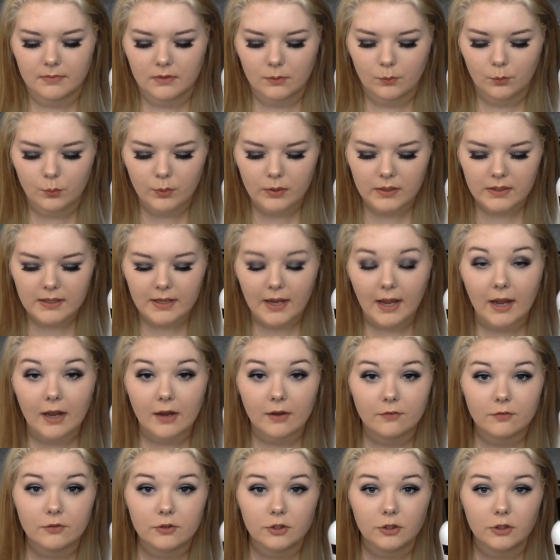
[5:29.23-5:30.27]
week
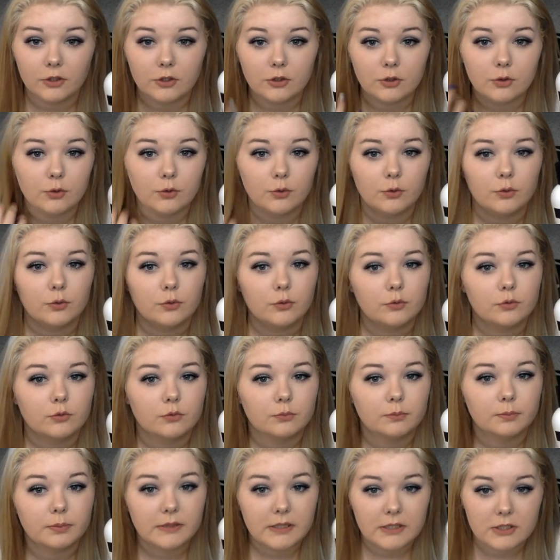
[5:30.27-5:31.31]
after you
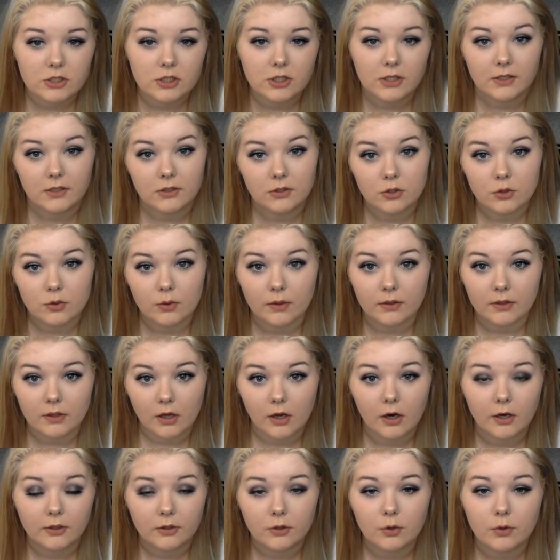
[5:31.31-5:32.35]
bleach it and do all the
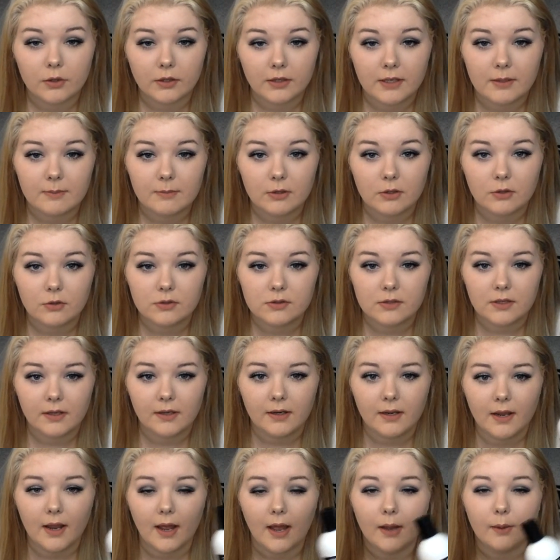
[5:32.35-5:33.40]
hardcore chemicals on
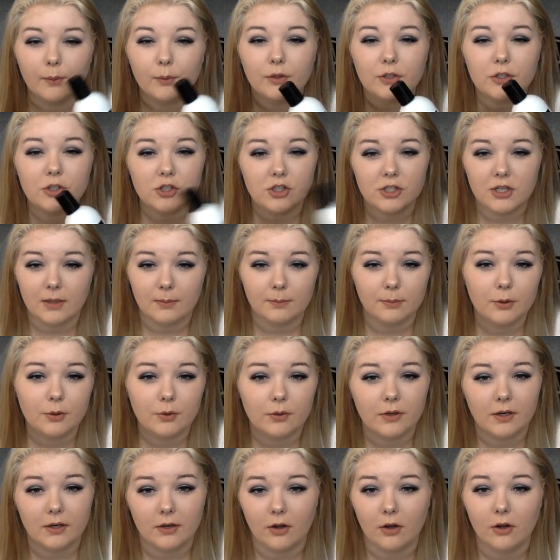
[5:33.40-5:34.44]
it, I wouldn't shampoo
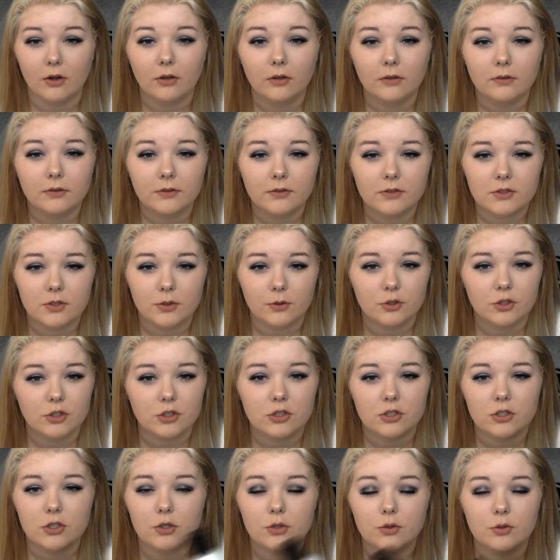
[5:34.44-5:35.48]
it at all. So
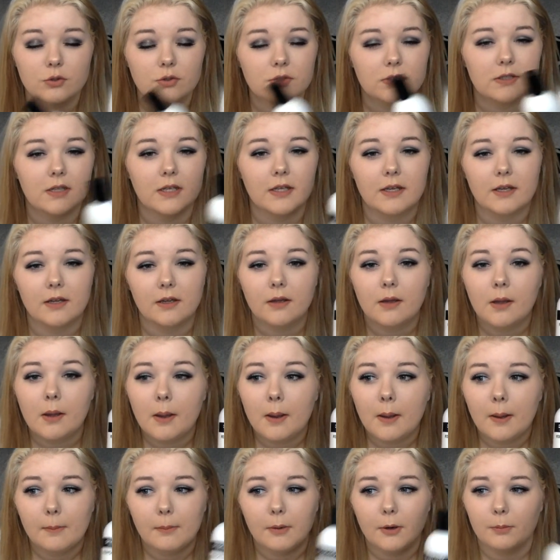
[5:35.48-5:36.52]
just use the
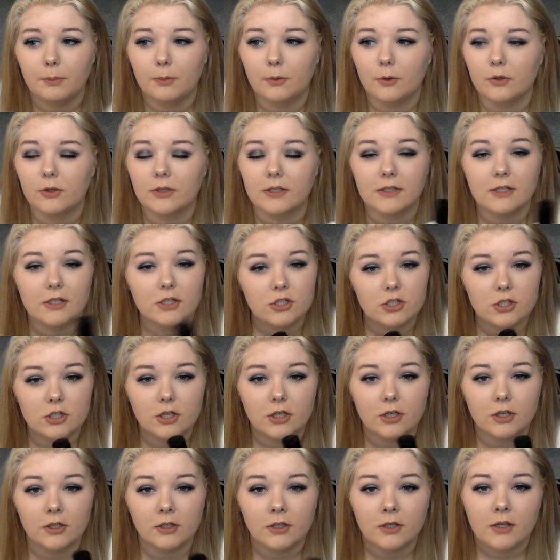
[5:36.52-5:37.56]
purple
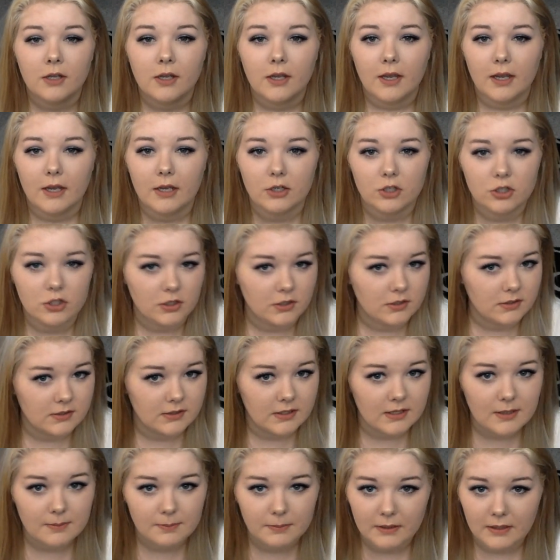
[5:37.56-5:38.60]
conditioner and just
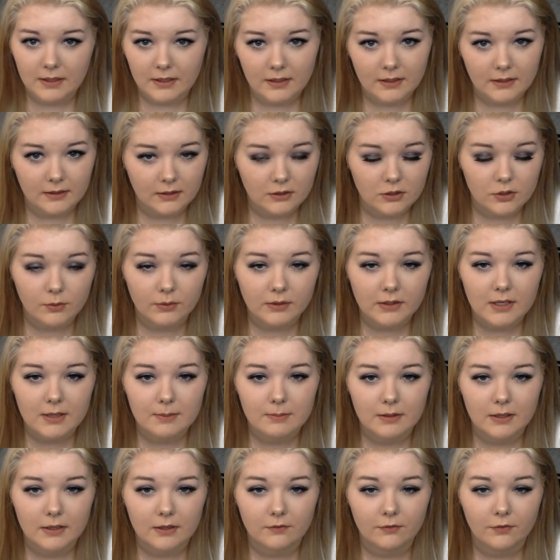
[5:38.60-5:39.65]
keep it in. And you want to keep
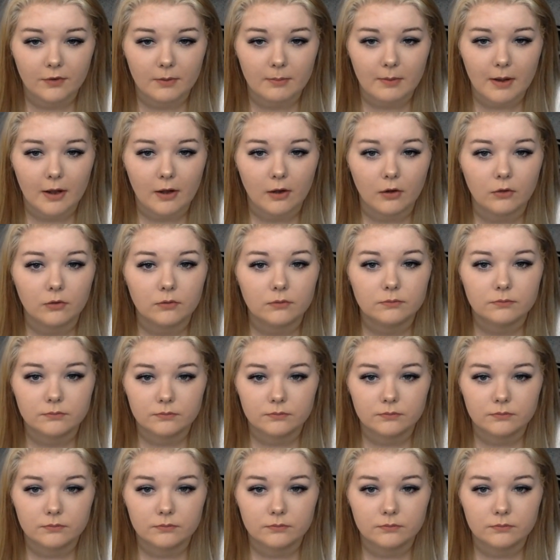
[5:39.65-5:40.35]
it in for about